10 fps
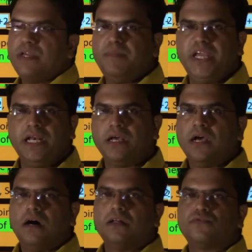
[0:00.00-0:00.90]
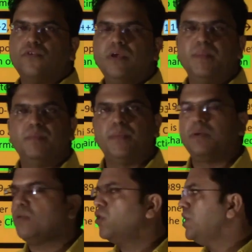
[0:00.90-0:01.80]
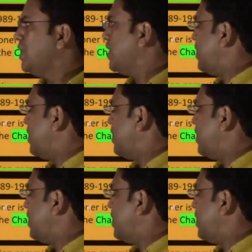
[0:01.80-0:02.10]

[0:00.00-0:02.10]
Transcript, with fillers: remained a three member body.